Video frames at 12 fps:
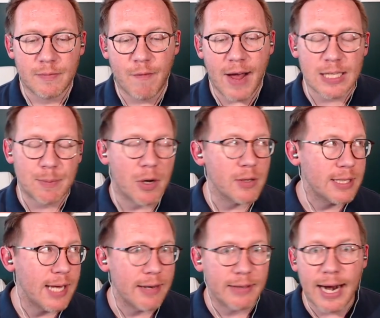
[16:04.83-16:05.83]
fastball
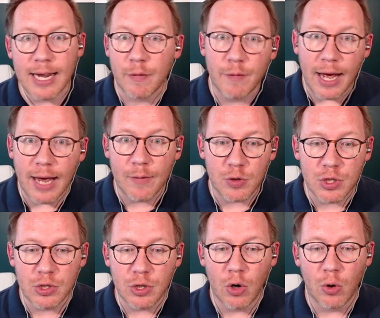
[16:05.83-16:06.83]
set 95 or
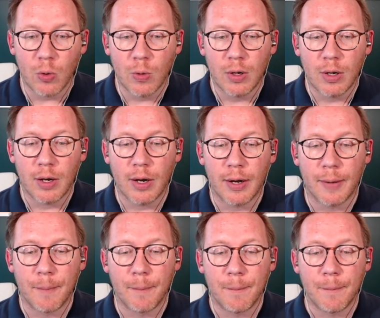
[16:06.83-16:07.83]
so,
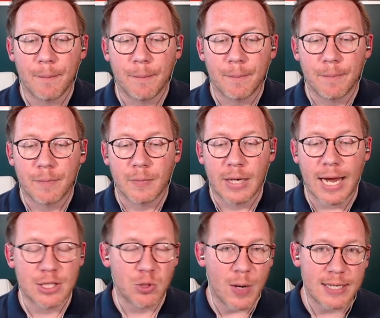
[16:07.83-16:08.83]
got
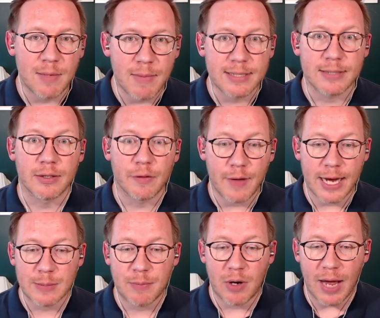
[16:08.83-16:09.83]
swings and misses on the
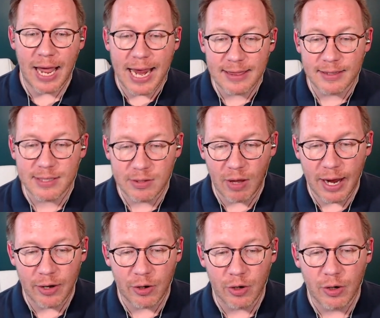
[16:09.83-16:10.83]
fastball and the
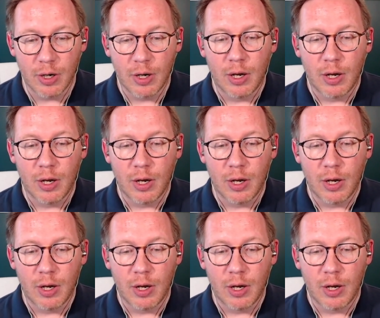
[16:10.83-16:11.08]
slider.